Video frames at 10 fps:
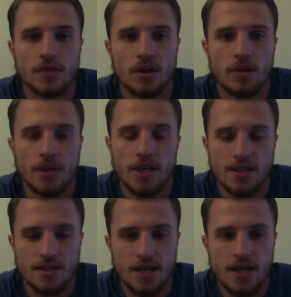the
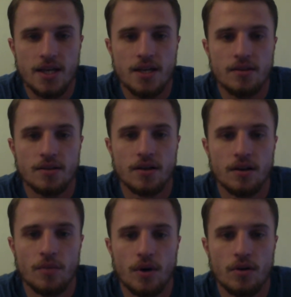next day,
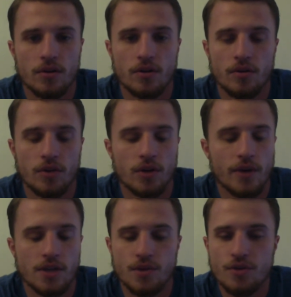all the
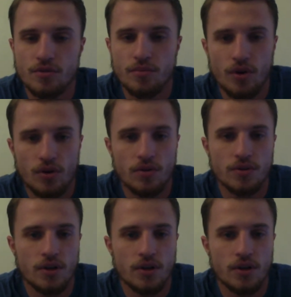Rasmussen polls,